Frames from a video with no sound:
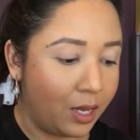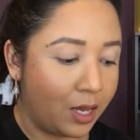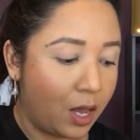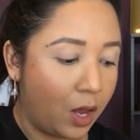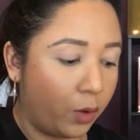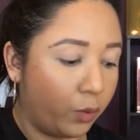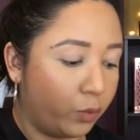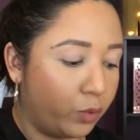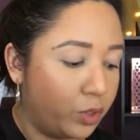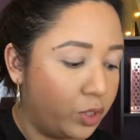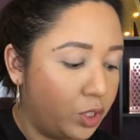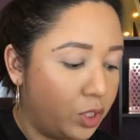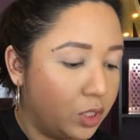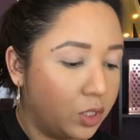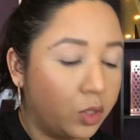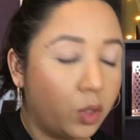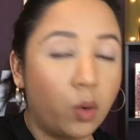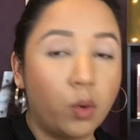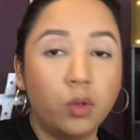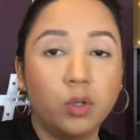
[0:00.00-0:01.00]
and we're
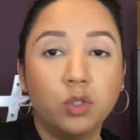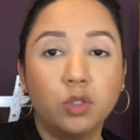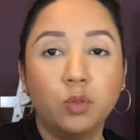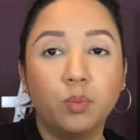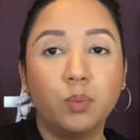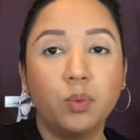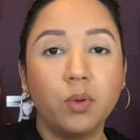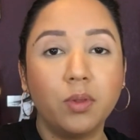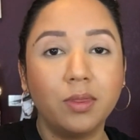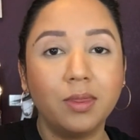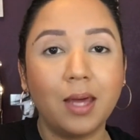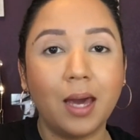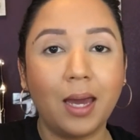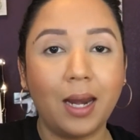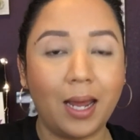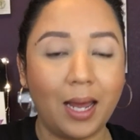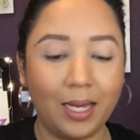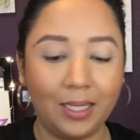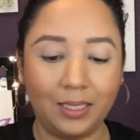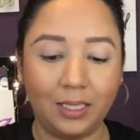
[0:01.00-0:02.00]
just going to put that
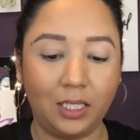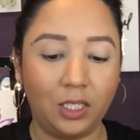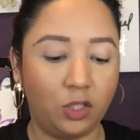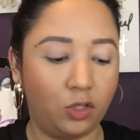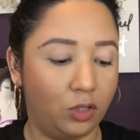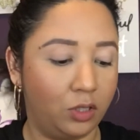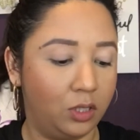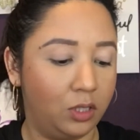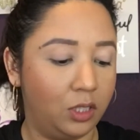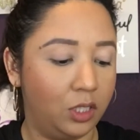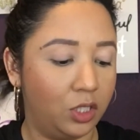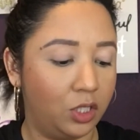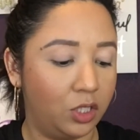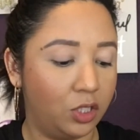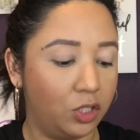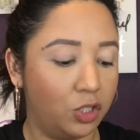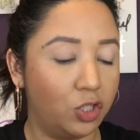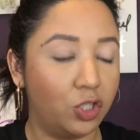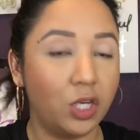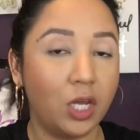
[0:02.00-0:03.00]
as a
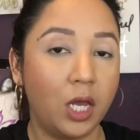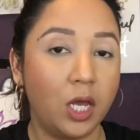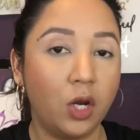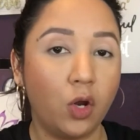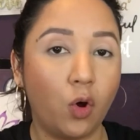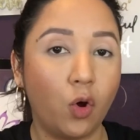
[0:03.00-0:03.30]
transition shade